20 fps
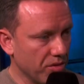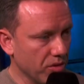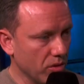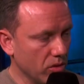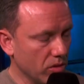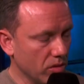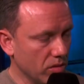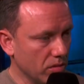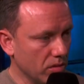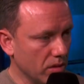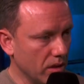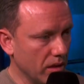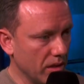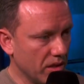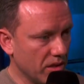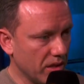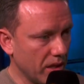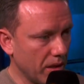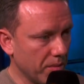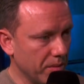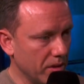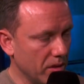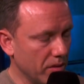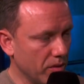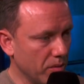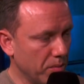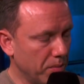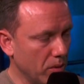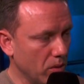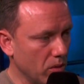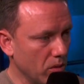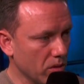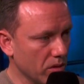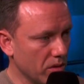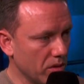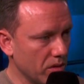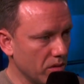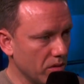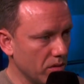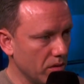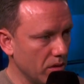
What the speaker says: throw at a segment of the board